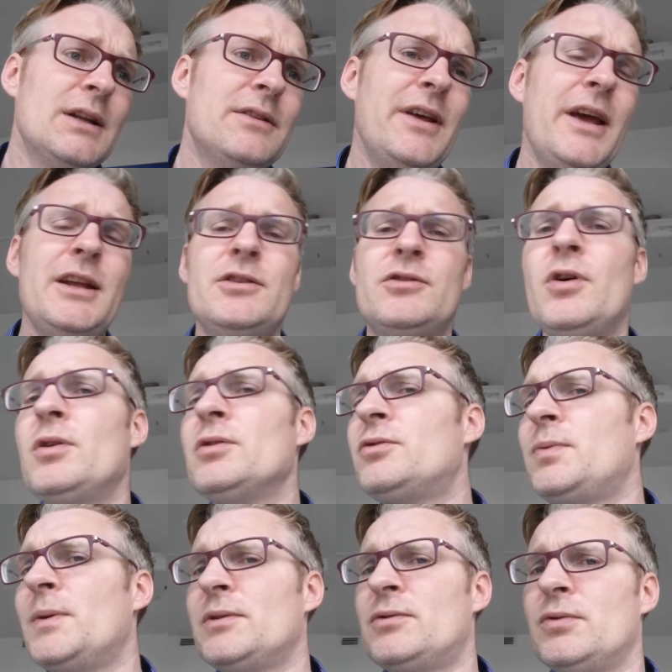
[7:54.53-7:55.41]
They
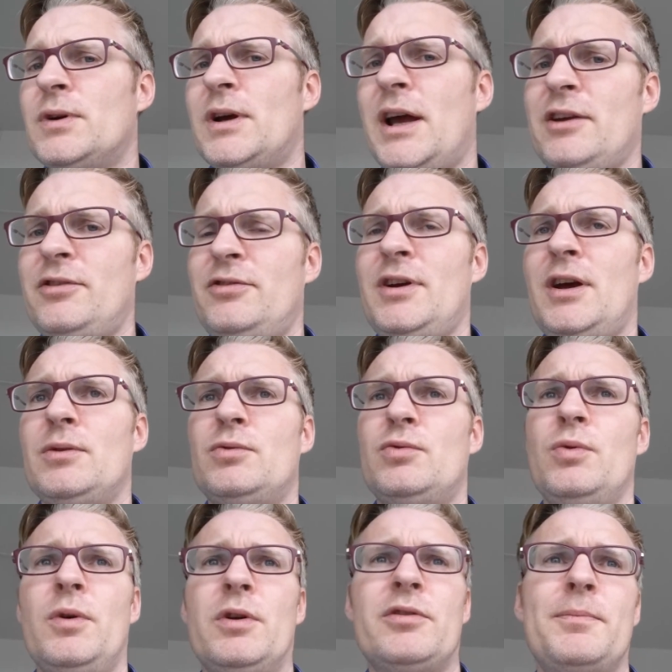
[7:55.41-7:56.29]
don't want to cash
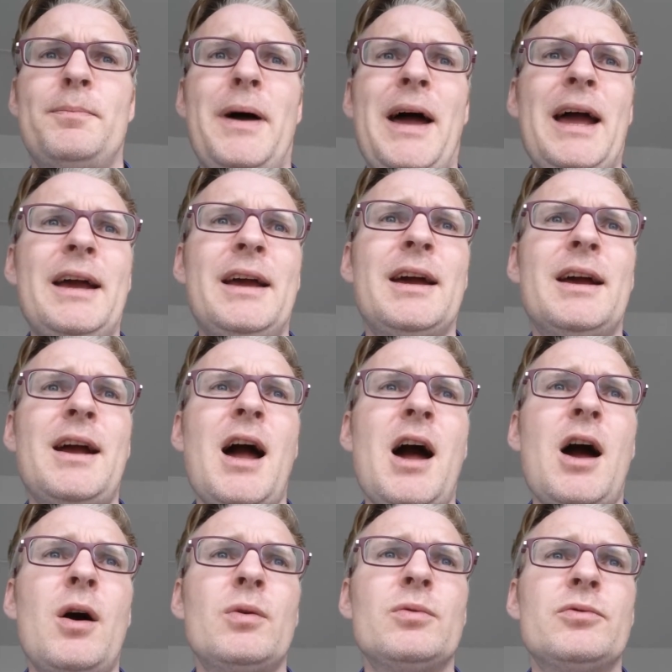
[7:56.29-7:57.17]
out towards bank
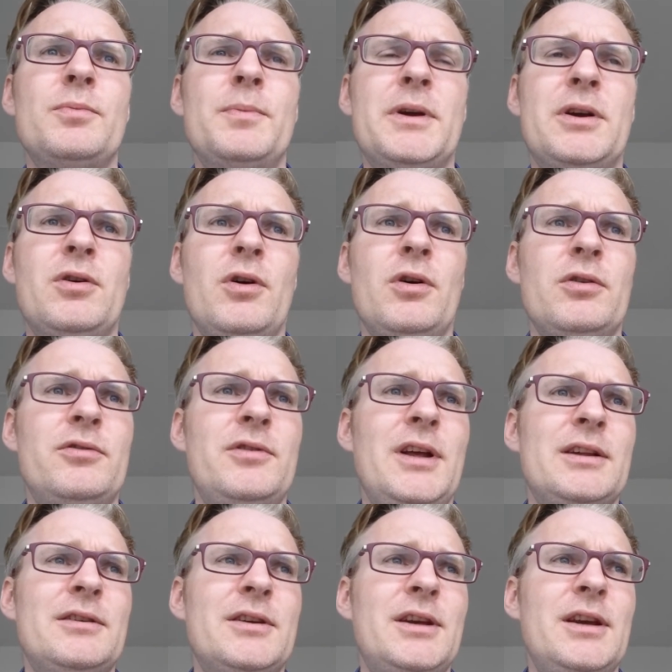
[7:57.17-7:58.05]
accounts, because
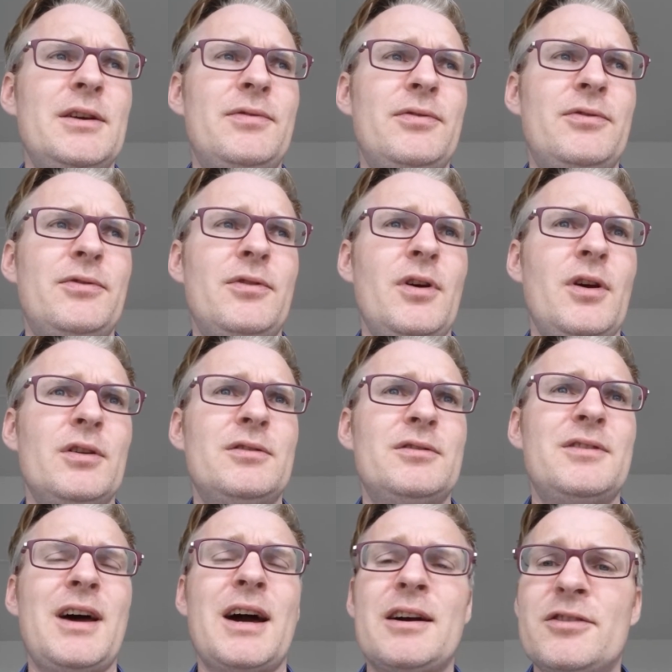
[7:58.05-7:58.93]
that gives
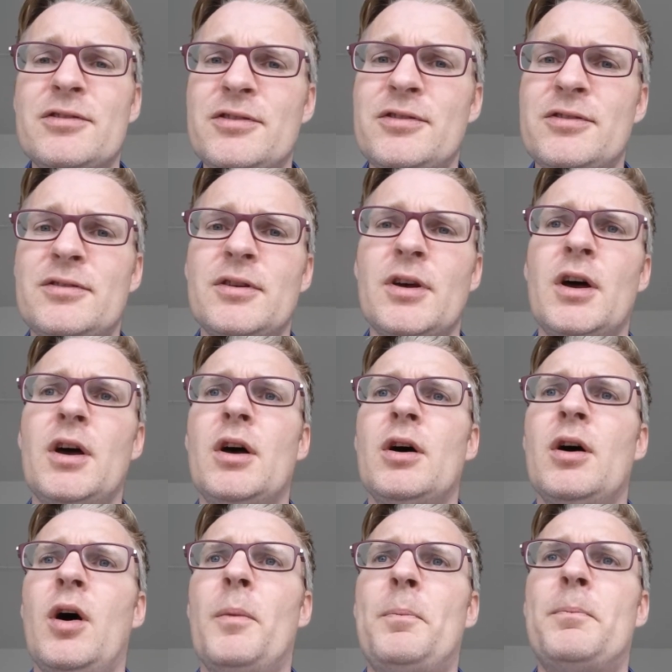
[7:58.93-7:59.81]
uh, tax
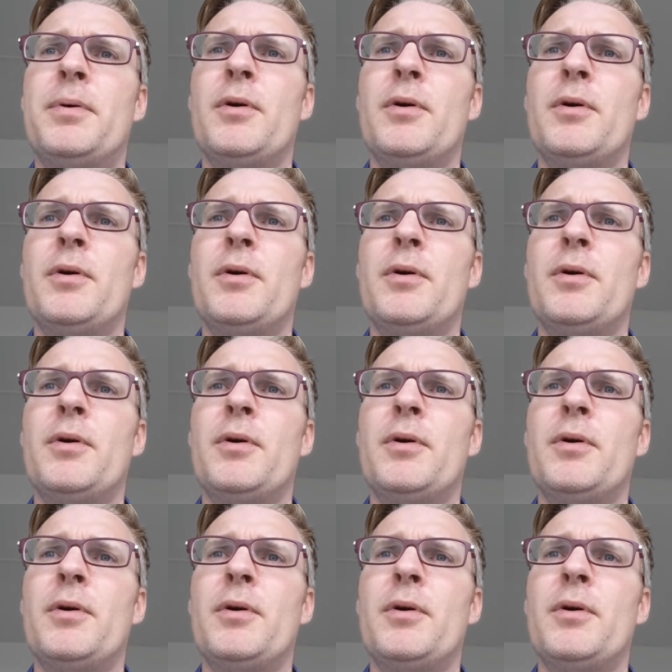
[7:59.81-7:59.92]
uh,